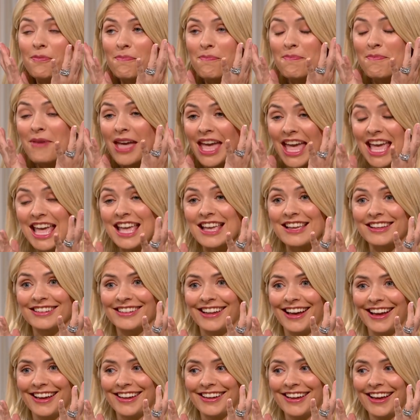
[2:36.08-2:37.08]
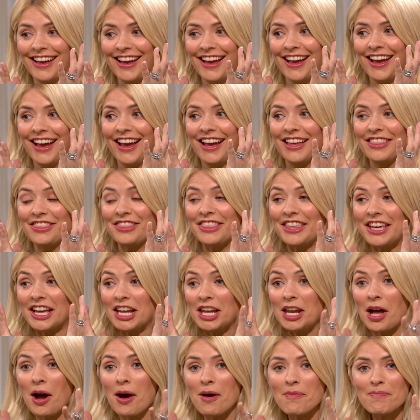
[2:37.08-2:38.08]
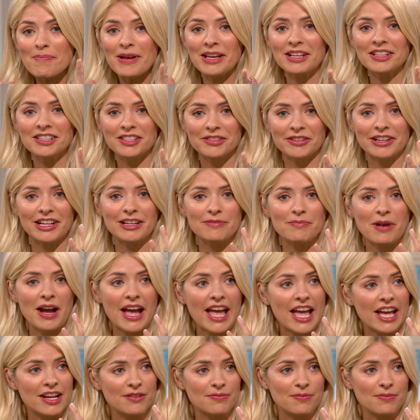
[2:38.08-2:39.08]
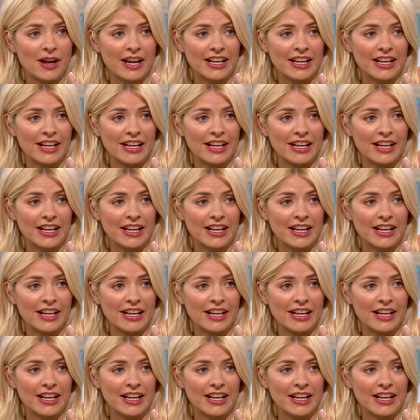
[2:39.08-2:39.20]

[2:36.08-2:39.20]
for me, like, the alarm bells are in my head